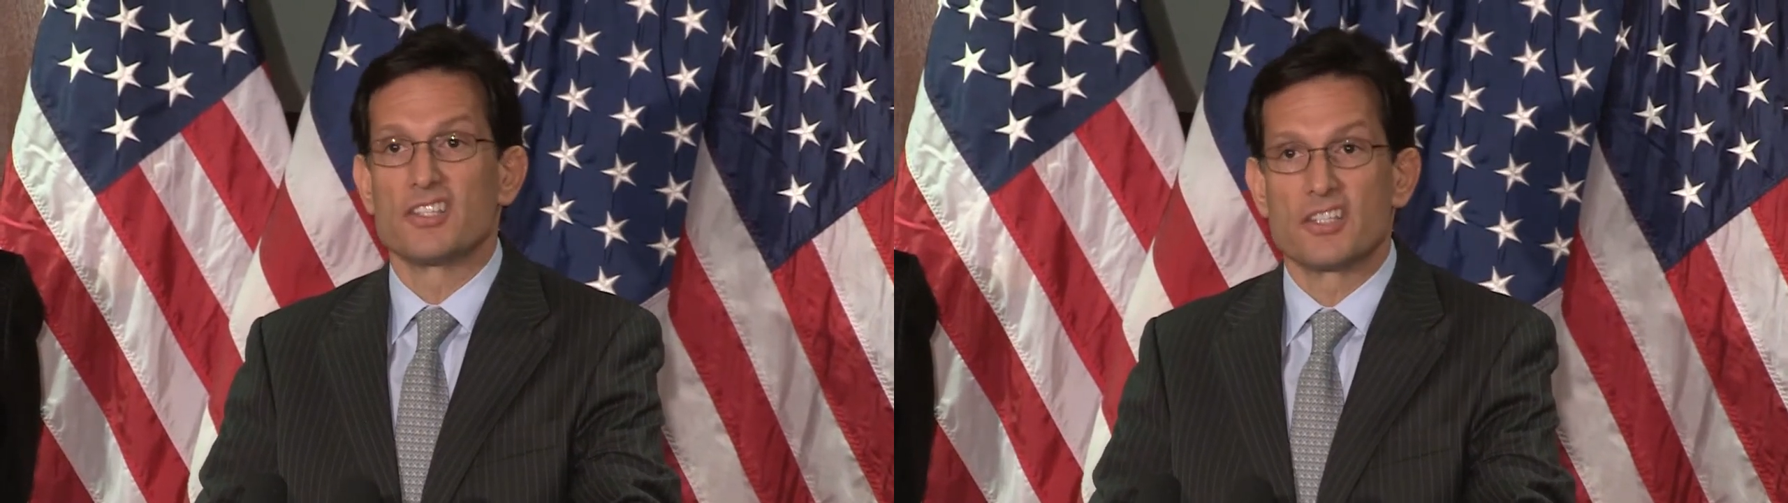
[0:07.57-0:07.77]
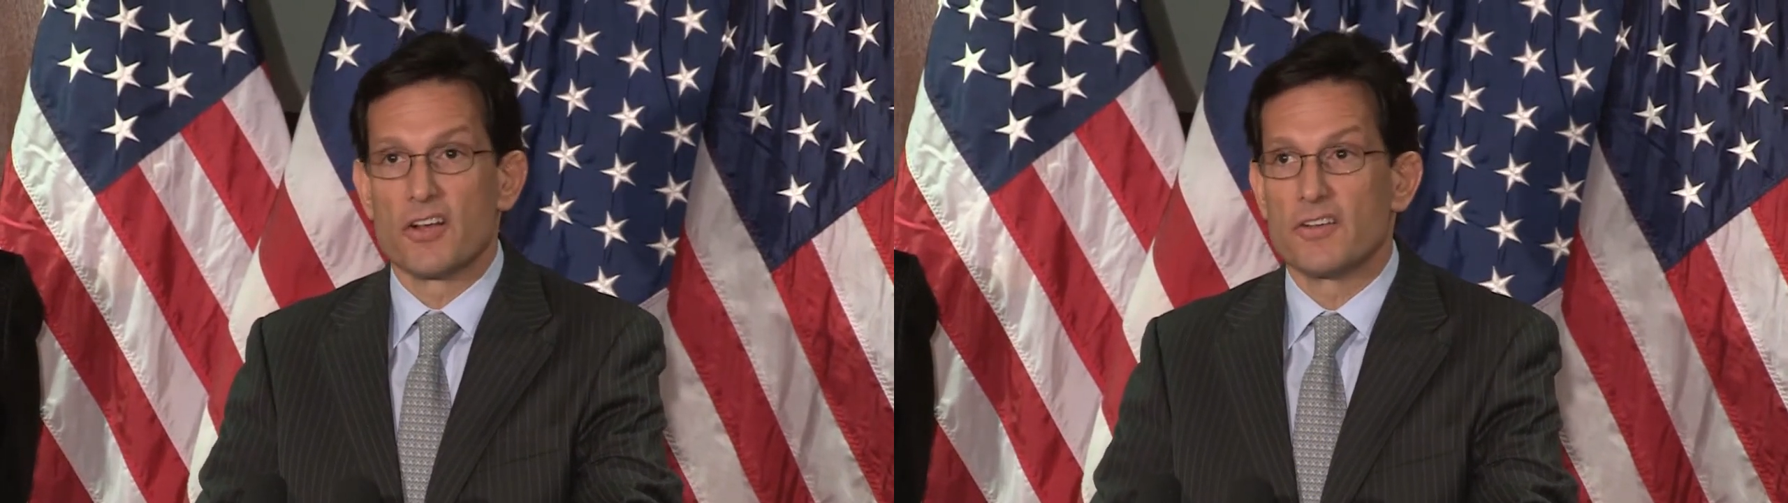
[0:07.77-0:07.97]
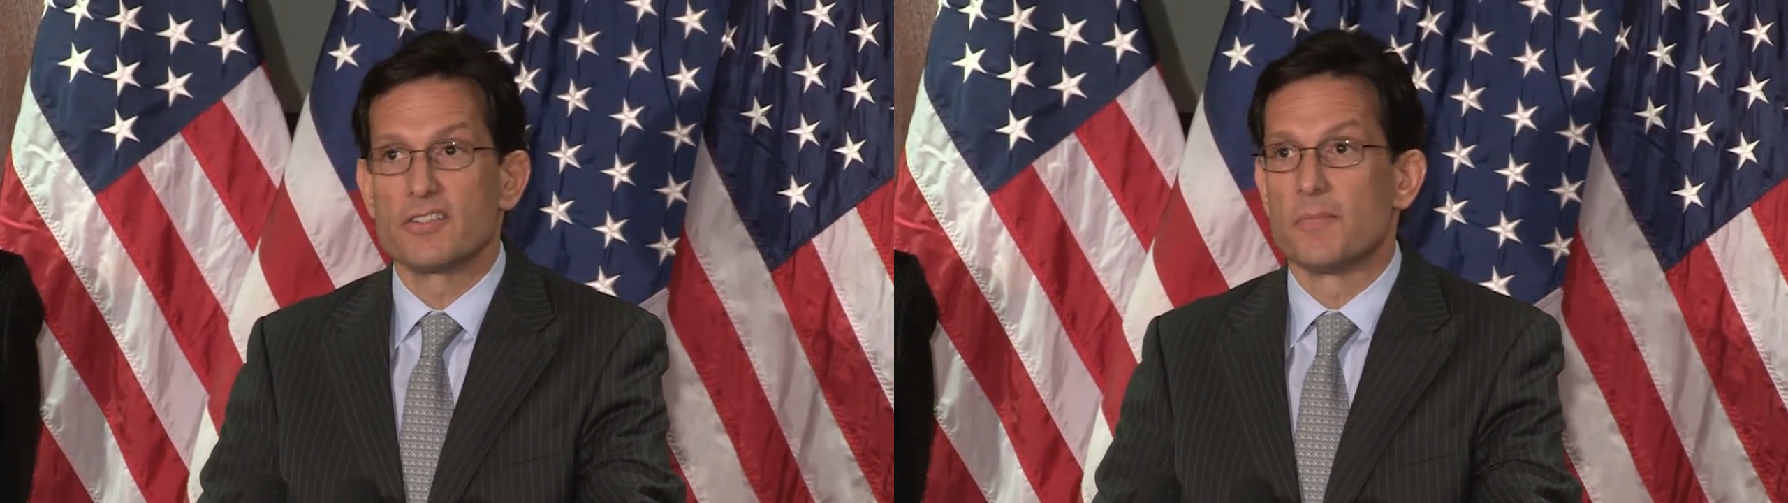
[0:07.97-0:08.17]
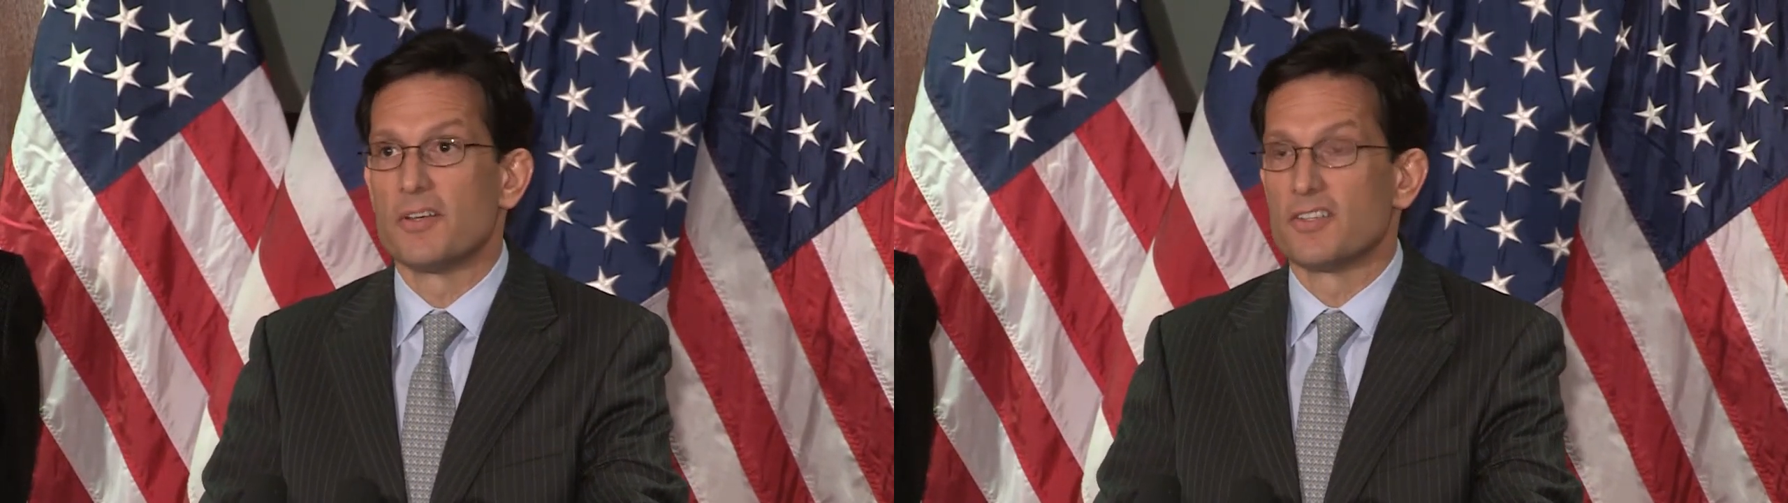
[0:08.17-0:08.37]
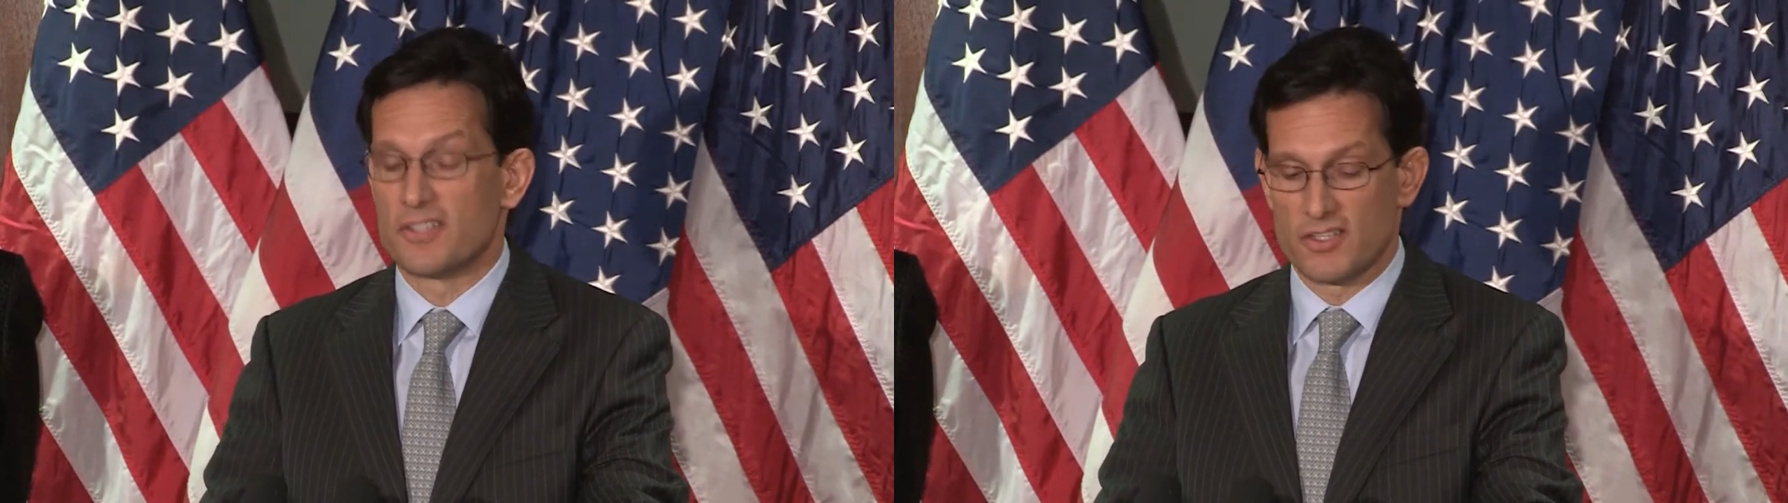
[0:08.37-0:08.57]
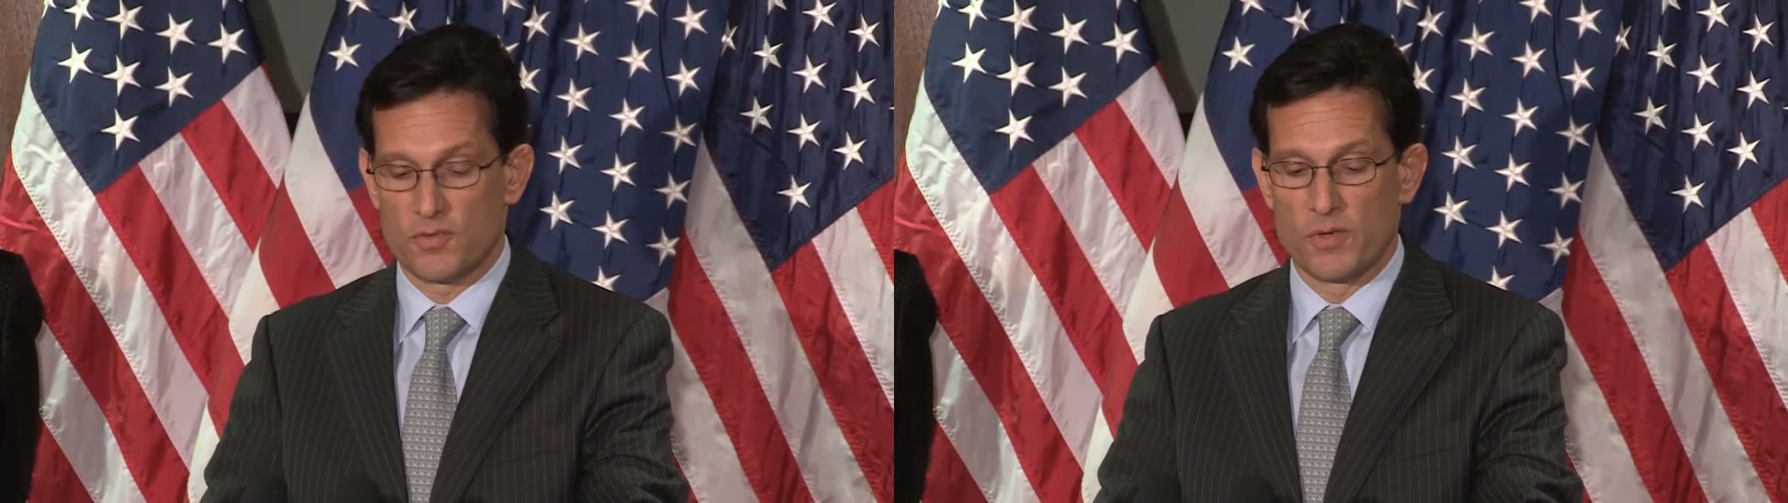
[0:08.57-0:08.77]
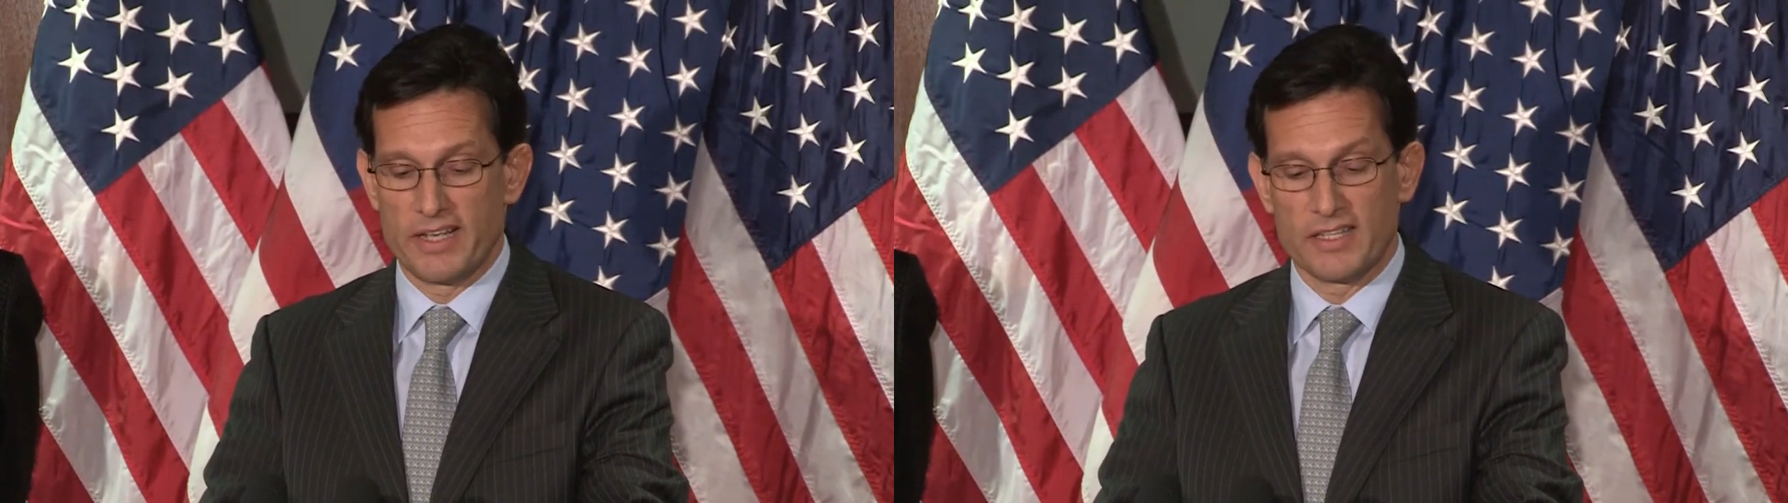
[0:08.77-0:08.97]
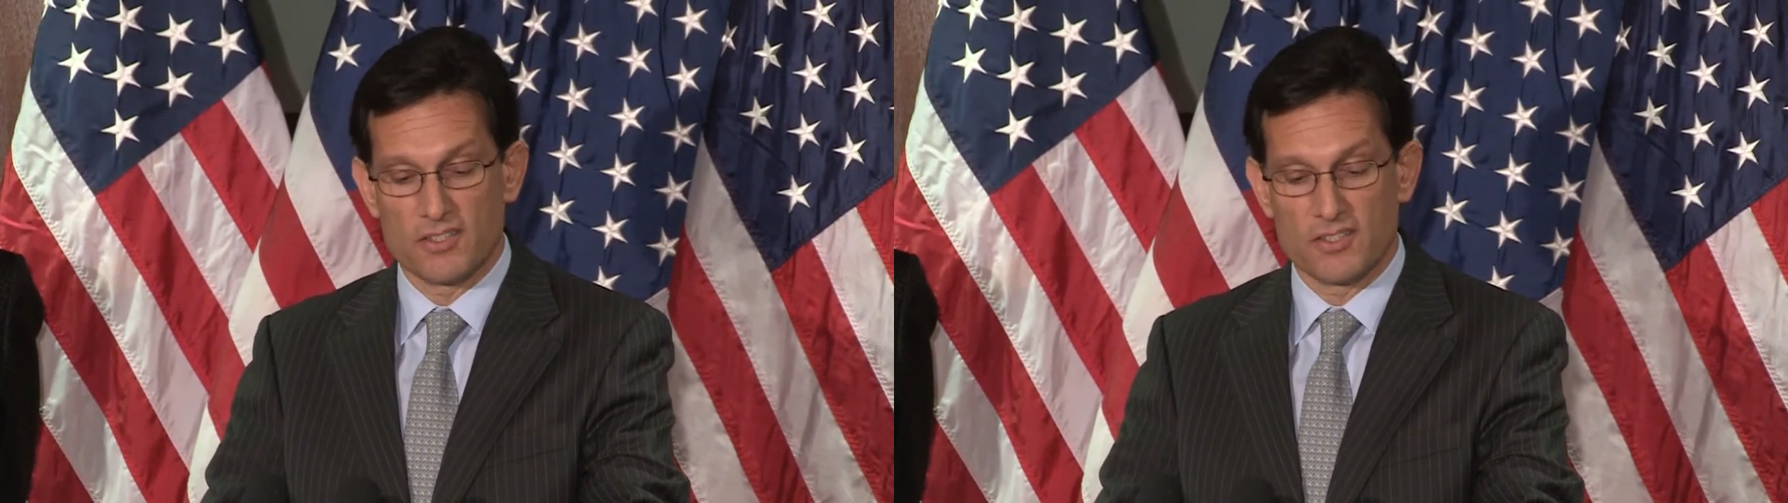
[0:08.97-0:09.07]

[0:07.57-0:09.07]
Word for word: a series of bills this week,